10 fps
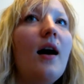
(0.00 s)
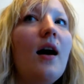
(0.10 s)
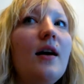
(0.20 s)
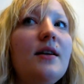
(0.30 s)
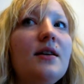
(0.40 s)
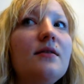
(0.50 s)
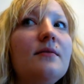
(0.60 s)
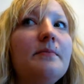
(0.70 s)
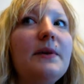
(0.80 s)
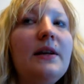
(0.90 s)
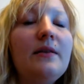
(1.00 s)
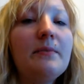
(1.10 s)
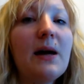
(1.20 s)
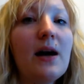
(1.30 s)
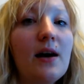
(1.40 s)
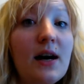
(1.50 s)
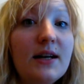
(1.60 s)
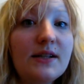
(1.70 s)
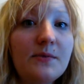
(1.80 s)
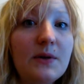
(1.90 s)
I couldn't believe my
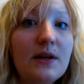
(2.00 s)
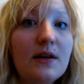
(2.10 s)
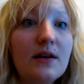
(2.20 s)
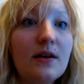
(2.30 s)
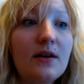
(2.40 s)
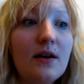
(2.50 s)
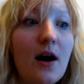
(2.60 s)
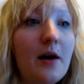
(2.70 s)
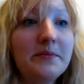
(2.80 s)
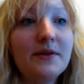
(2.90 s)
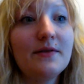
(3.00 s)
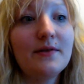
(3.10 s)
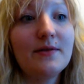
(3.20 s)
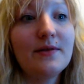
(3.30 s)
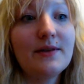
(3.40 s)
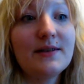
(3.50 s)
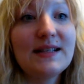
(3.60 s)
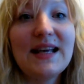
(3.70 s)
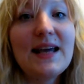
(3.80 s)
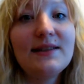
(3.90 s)
eyes when I hopped onto the
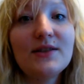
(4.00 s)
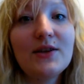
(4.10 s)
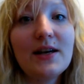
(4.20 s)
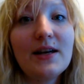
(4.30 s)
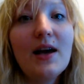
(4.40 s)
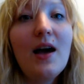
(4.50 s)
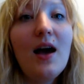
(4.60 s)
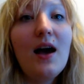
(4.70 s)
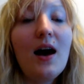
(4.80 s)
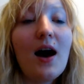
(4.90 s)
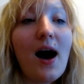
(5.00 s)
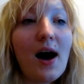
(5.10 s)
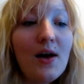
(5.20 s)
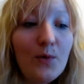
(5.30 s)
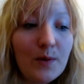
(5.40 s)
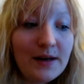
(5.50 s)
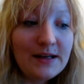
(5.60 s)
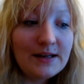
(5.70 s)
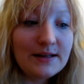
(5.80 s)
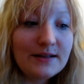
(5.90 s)
scale today. I
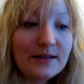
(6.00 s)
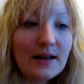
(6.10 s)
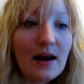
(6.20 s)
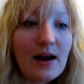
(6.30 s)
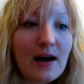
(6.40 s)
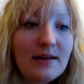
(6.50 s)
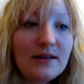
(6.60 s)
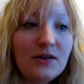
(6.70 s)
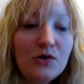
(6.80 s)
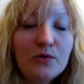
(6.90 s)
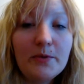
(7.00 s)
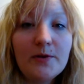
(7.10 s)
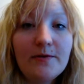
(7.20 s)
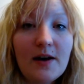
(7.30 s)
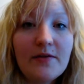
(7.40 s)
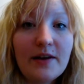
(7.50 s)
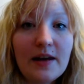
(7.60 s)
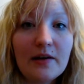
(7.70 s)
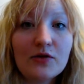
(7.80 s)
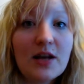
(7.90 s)
weighed 92.5
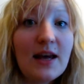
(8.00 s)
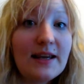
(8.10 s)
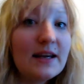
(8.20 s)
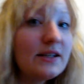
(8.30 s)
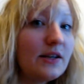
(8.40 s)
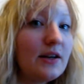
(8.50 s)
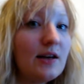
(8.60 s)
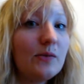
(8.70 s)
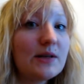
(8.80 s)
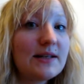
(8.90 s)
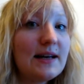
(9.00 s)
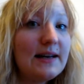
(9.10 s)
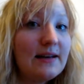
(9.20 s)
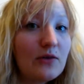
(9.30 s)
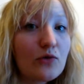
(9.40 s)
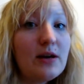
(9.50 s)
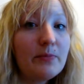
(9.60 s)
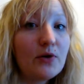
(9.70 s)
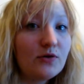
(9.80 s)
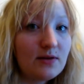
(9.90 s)
kilos. Yesterday was
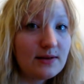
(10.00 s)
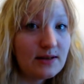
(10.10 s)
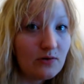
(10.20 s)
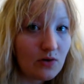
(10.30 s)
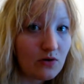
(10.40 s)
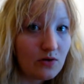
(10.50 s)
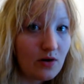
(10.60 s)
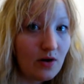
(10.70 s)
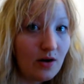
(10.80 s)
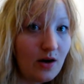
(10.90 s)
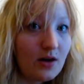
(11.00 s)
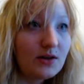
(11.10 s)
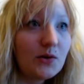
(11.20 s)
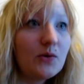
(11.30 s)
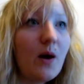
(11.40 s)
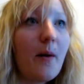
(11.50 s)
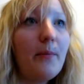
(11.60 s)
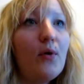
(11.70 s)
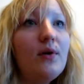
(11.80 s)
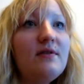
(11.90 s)
93.0. So
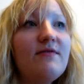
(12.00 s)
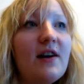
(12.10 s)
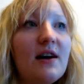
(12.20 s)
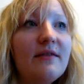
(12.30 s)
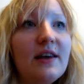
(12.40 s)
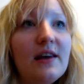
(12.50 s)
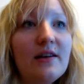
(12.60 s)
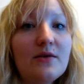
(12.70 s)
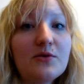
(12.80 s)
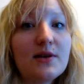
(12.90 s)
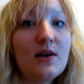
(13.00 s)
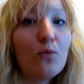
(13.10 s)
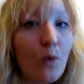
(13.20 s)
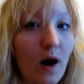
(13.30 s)
0.5 kilos in